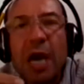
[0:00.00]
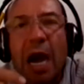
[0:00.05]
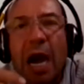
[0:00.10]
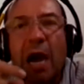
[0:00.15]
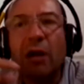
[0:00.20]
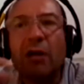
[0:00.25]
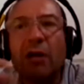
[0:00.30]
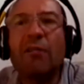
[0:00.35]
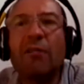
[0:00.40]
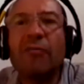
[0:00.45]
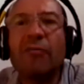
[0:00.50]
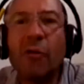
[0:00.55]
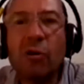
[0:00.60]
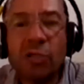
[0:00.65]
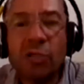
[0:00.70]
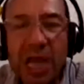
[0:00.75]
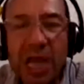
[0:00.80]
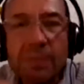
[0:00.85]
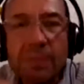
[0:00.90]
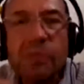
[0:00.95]
and of
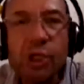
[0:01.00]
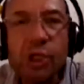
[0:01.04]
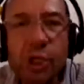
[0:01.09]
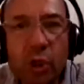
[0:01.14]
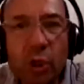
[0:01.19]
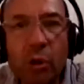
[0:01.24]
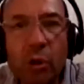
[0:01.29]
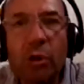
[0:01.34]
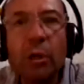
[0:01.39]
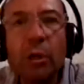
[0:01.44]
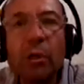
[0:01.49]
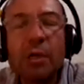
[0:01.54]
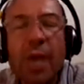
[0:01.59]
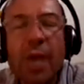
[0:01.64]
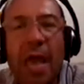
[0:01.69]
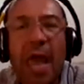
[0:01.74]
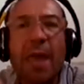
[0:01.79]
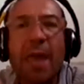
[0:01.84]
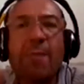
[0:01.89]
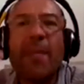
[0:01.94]
course I'm sure
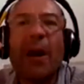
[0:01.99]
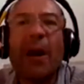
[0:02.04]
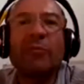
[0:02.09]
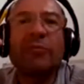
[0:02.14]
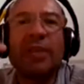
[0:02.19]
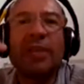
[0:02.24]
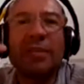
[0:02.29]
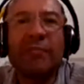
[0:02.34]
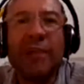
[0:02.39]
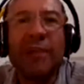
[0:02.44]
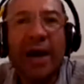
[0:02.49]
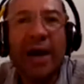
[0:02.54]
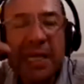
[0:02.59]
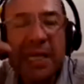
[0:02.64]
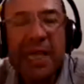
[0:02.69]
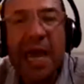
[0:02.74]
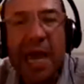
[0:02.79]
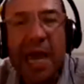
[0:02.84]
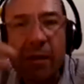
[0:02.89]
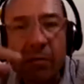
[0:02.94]
about the
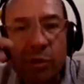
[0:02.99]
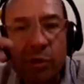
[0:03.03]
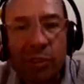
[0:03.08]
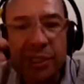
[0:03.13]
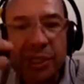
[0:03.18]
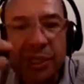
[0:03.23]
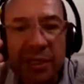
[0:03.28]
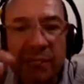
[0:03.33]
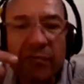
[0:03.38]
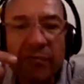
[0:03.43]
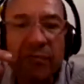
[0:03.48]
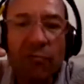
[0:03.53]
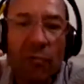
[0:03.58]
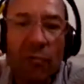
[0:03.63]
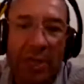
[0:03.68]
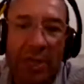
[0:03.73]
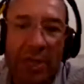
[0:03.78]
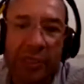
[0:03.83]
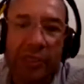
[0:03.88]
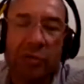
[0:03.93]
variables,
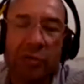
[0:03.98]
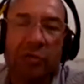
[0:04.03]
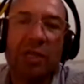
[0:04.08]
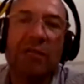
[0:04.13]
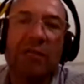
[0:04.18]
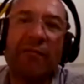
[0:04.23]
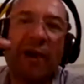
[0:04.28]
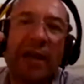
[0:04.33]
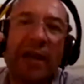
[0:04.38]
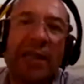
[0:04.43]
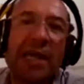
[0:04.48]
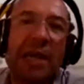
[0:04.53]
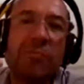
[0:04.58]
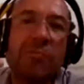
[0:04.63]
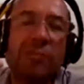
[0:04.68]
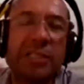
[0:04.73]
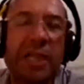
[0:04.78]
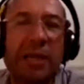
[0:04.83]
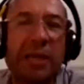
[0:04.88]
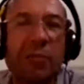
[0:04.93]
influencing the
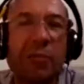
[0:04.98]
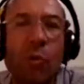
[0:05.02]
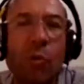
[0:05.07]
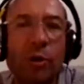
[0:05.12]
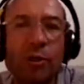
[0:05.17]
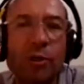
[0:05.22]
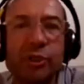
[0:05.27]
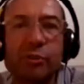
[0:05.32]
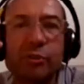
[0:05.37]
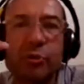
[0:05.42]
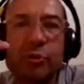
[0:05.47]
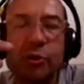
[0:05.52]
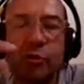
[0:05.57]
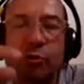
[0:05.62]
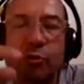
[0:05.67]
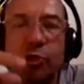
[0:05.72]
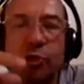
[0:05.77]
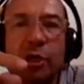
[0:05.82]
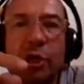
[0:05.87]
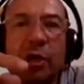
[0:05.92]
variables that I want to
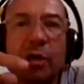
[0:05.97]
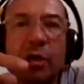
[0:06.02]
use